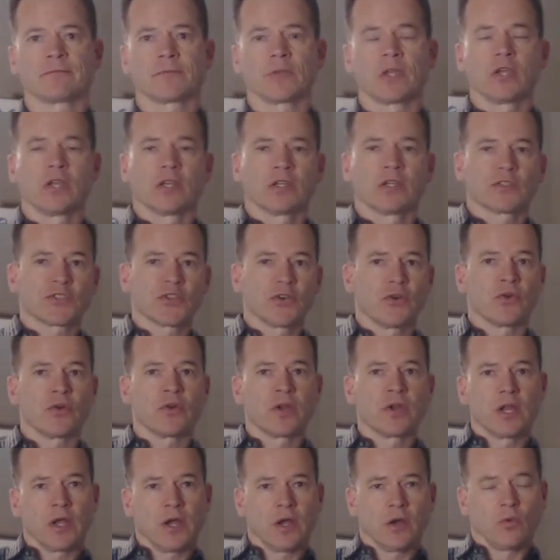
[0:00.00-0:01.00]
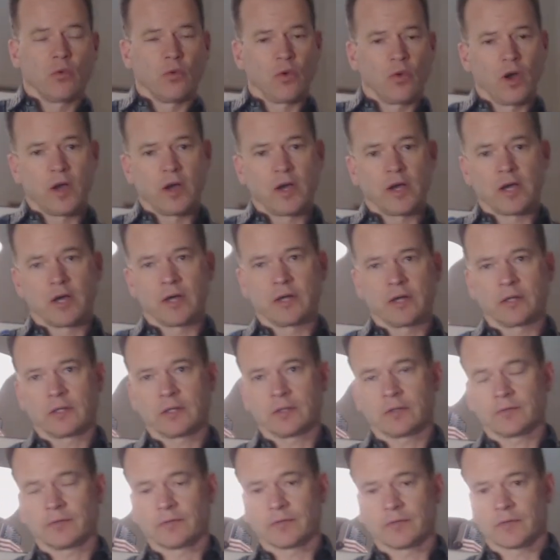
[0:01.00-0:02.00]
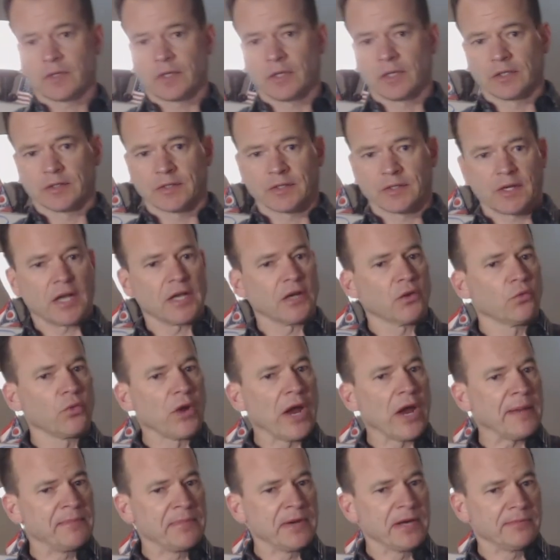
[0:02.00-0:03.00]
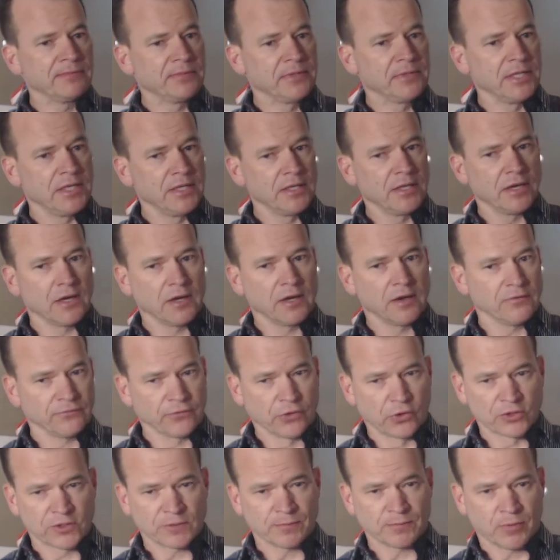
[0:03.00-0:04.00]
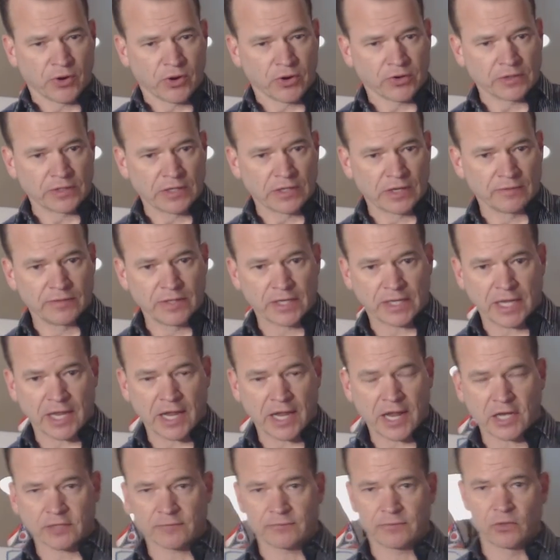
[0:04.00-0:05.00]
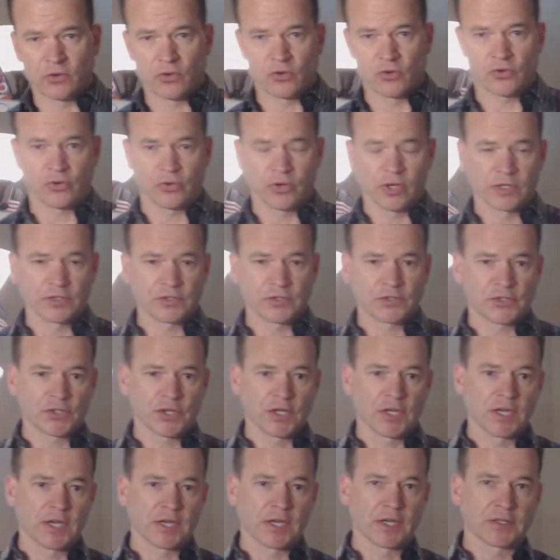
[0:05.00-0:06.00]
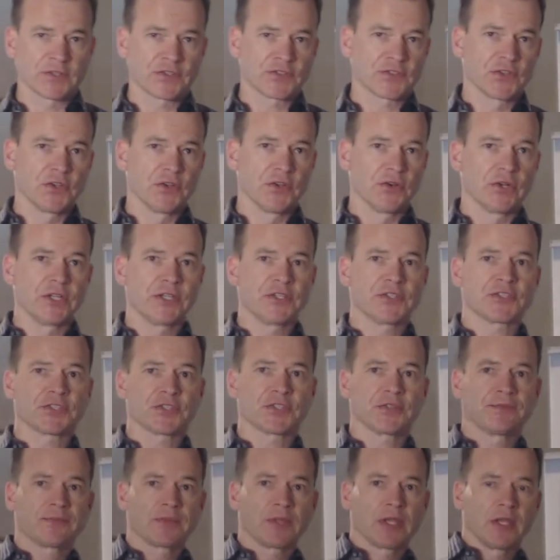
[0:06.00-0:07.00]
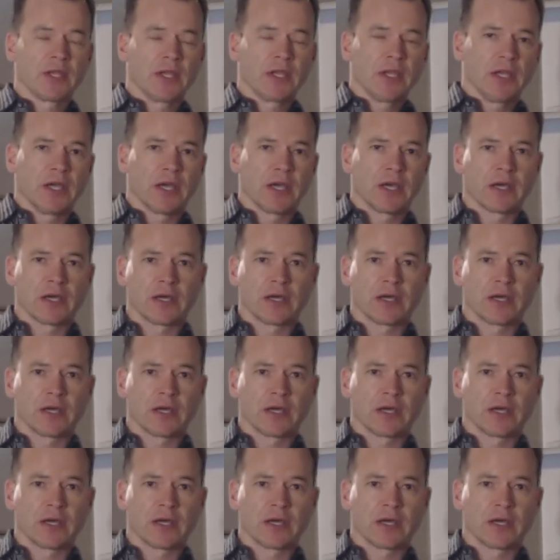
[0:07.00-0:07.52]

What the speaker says: So kind of wrap up the first part of the Cash Flow Crunch series. I